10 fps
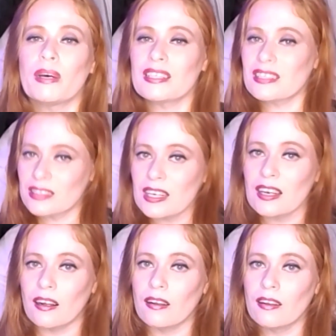but
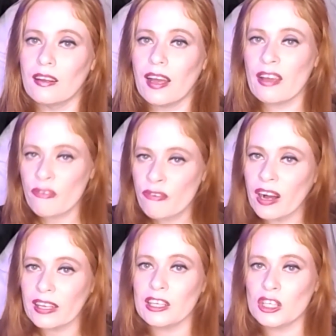still a
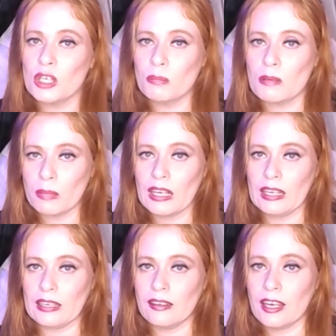fucking human
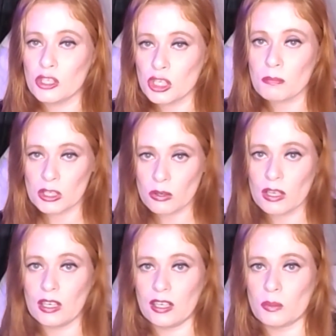being and should be
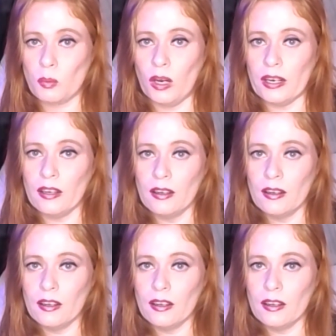treated as one.